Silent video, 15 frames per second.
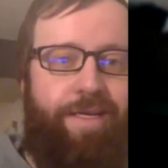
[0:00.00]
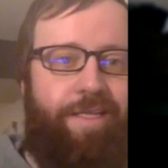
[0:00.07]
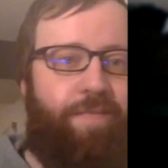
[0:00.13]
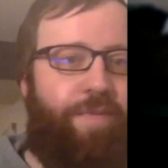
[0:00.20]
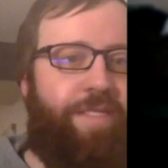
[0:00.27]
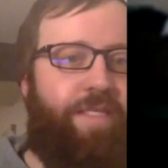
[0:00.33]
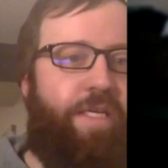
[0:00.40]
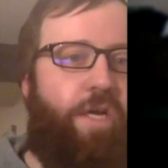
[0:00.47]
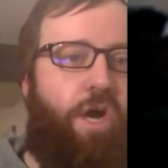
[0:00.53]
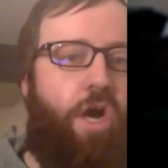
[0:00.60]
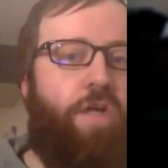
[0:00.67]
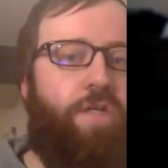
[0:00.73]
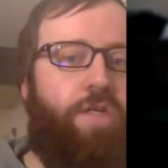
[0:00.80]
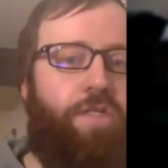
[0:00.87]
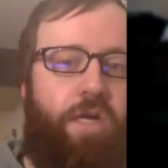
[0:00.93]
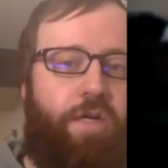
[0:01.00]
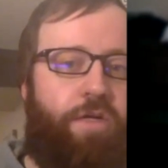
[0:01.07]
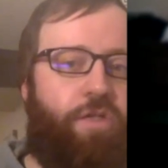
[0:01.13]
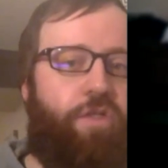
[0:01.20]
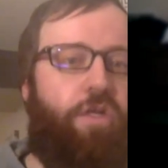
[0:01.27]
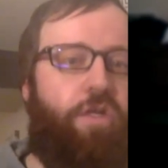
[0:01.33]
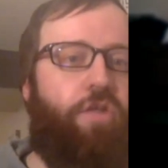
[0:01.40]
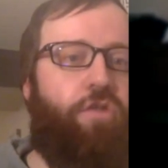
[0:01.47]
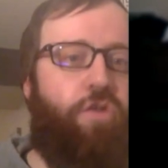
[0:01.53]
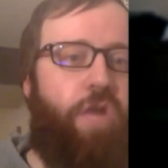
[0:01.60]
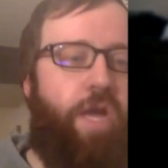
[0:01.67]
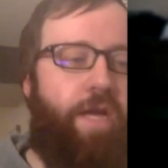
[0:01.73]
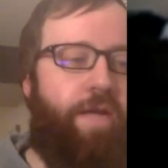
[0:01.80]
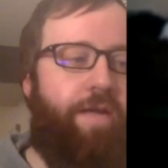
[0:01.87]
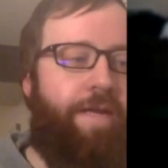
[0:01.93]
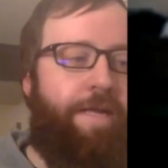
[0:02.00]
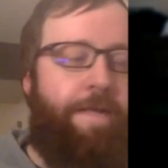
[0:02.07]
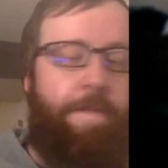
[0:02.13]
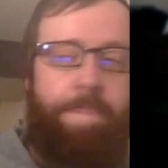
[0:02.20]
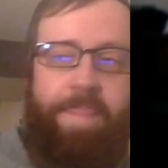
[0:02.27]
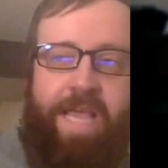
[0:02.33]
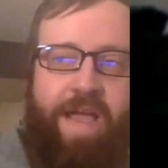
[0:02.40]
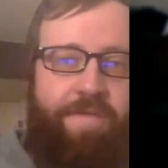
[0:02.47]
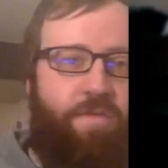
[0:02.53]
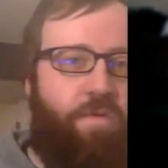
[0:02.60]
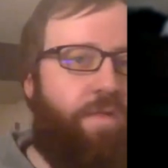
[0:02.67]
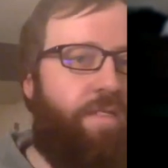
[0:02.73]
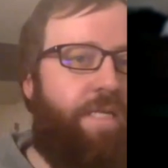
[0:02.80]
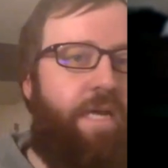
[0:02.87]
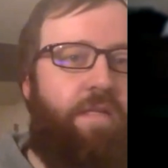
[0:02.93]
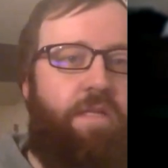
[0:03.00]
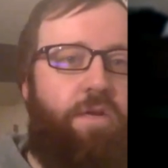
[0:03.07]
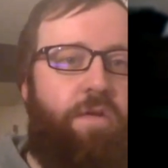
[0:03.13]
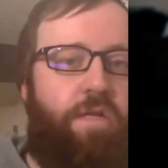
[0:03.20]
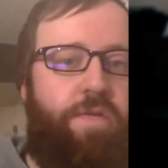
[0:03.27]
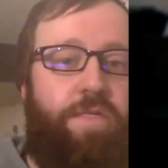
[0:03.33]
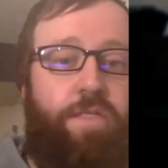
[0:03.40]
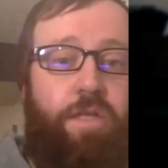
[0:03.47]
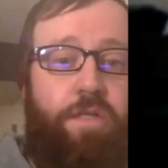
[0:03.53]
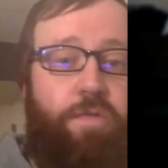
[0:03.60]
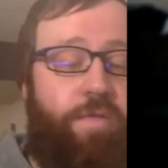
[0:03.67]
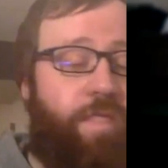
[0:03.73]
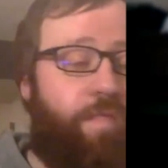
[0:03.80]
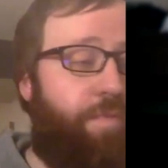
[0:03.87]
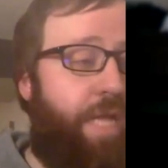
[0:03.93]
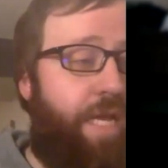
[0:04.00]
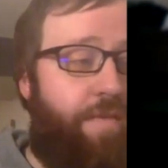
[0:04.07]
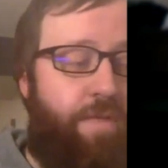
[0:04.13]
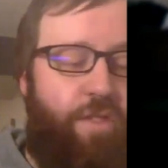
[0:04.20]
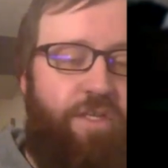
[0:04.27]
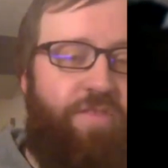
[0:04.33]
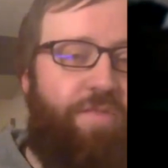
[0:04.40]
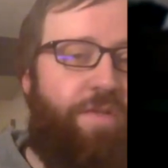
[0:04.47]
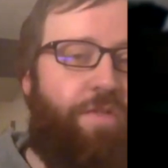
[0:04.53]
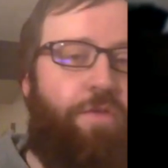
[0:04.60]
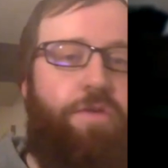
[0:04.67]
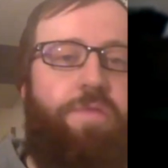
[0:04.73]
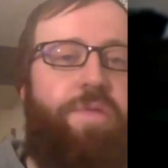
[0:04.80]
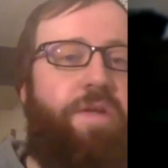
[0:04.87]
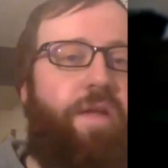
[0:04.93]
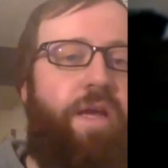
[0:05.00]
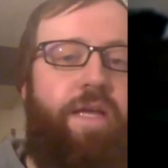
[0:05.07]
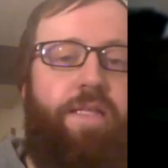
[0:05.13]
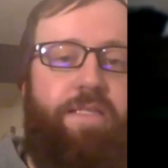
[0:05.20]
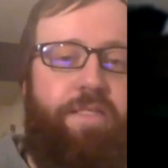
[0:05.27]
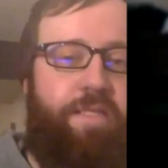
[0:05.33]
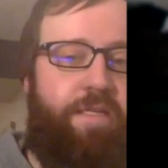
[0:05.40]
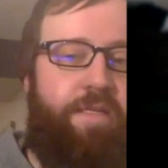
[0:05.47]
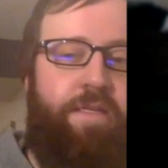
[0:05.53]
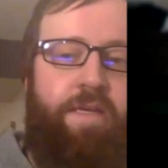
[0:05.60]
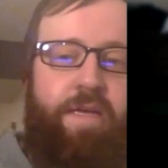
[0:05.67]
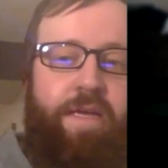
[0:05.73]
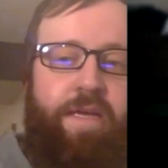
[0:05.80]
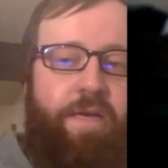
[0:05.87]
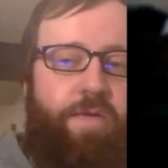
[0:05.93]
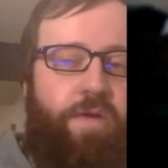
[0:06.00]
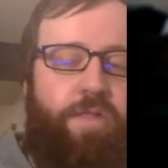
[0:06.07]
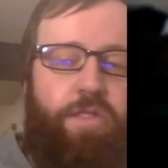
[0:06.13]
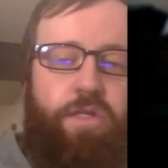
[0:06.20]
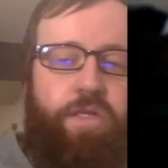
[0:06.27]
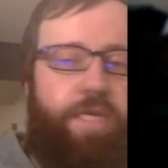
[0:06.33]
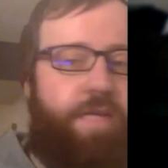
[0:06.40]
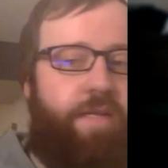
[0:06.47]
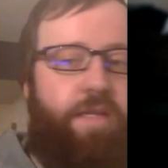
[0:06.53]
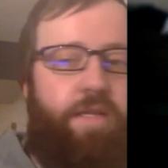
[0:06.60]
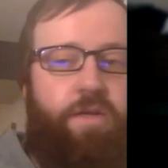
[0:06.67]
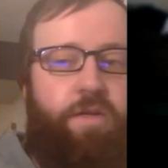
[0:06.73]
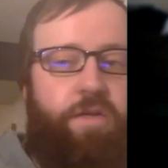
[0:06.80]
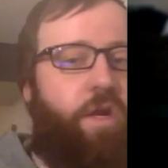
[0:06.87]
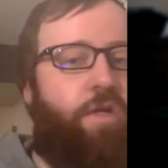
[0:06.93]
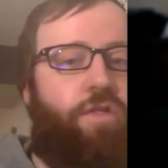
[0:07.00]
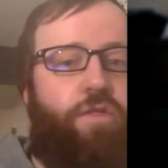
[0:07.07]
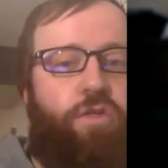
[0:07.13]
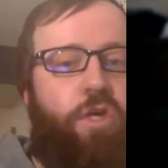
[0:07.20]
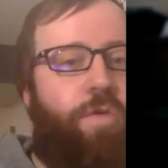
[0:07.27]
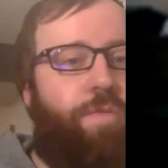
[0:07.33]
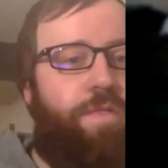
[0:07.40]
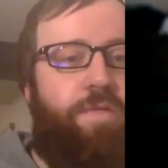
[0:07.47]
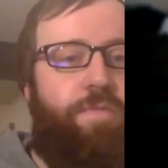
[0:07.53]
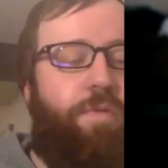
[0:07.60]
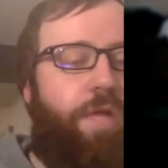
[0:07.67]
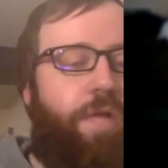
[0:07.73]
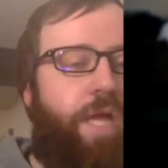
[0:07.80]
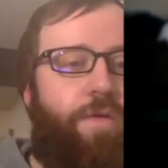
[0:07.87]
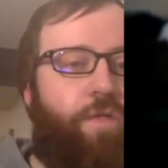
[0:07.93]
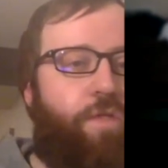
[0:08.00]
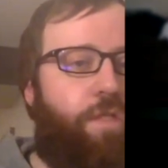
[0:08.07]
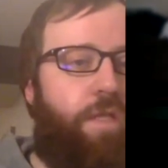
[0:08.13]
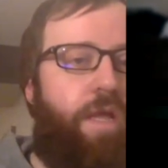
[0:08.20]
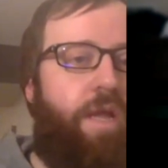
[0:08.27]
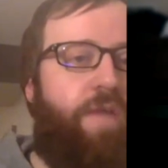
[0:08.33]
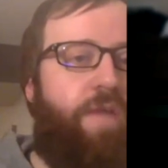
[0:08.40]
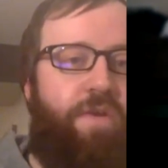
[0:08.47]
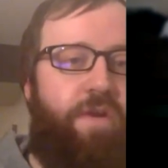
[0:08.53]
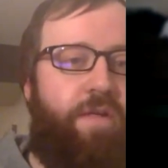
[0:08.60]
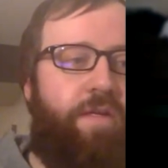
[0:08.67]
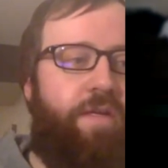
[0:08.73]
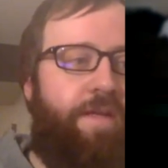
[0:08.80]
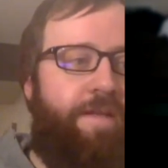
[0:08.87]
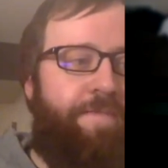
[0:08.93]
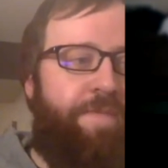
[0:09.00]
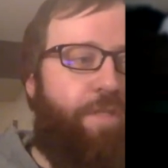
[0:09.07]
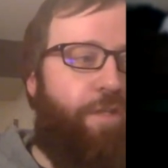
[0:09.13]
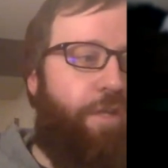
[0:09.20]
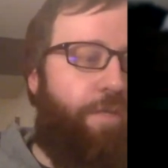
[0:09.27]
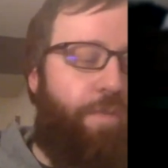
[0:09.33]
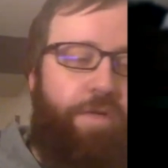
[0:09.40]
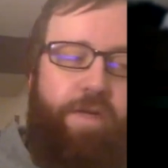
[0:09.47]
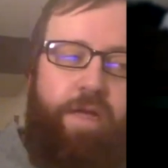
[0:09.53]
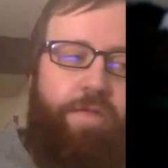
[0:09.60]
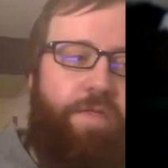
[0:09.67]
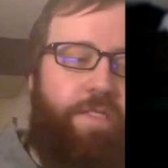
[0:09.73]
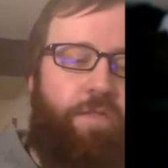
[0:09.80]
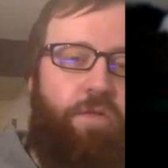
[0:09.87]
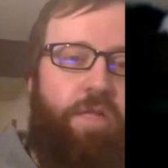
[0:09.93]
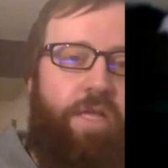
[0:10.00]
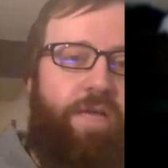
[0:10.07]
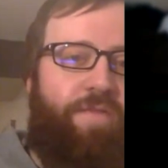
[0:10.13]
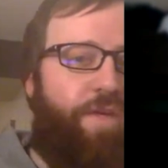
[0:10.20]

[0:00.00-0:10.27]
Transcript: It's basically car soccer. You should all try it everyone downloaded it. We started doing these platinum achievement tournament nights, and we all started getting in there in large groups and playing, which is a lot of fun. Started putting together these little like